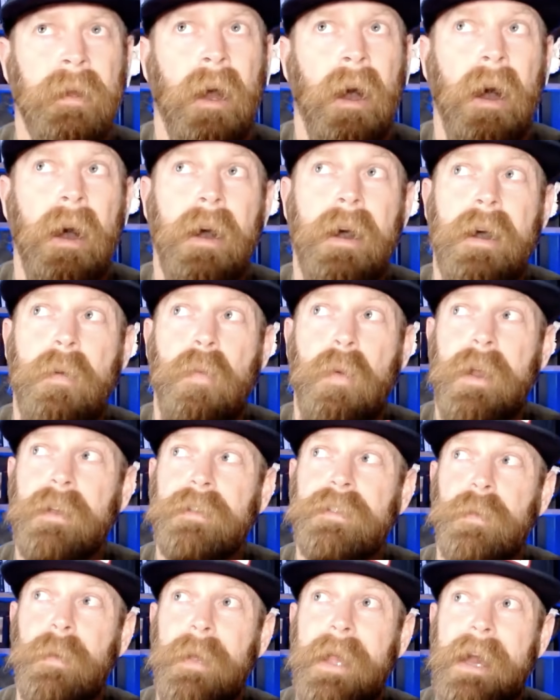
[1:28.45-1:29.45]
What
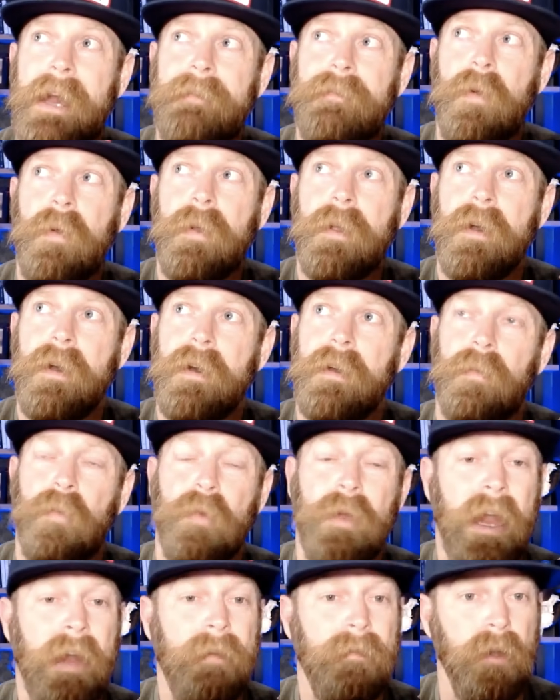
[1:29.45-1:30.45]
else do we have going on?
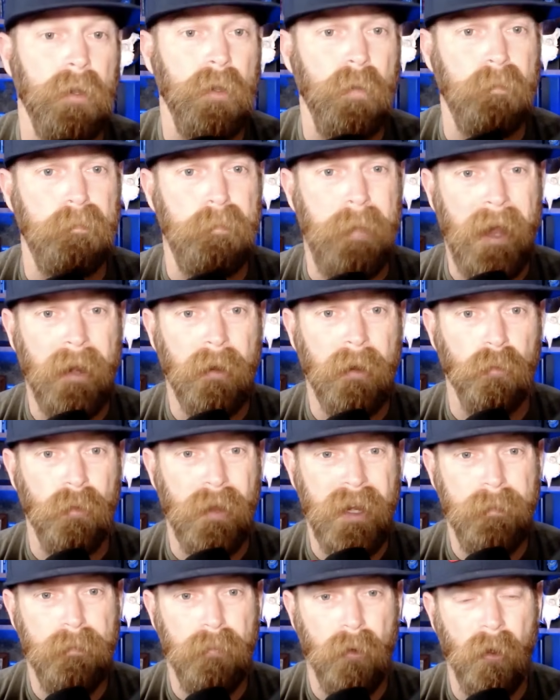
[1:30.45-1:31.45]
We have our new Battle
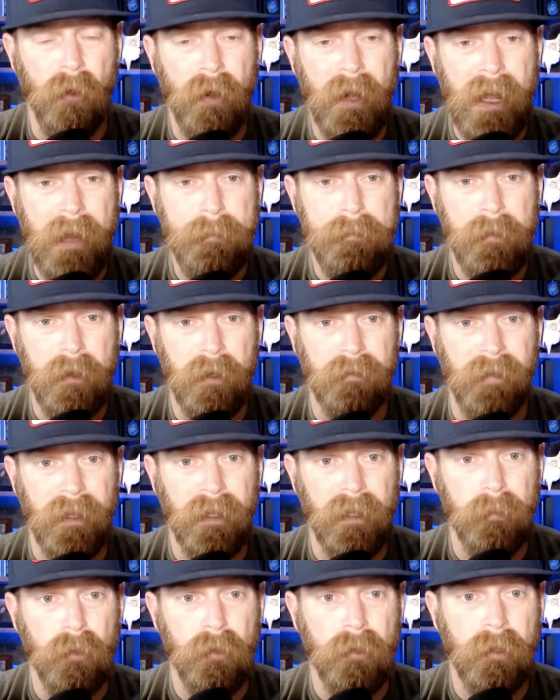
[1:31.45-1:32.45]
Ready program
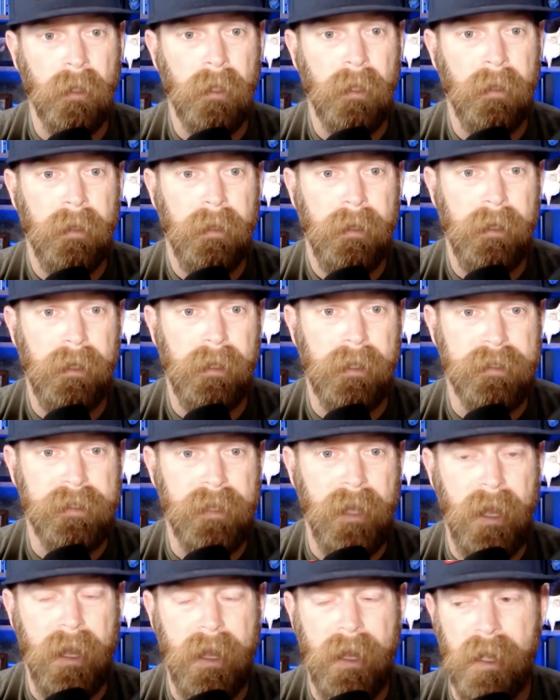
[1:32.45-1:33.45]
available. It's
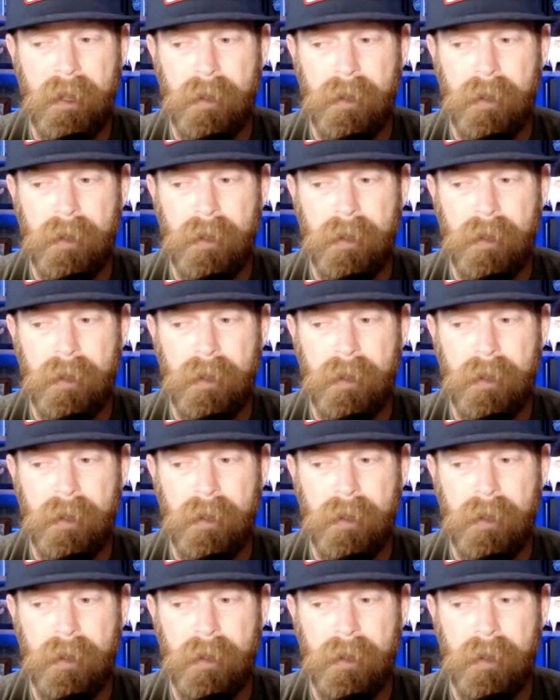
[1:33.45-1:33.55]
a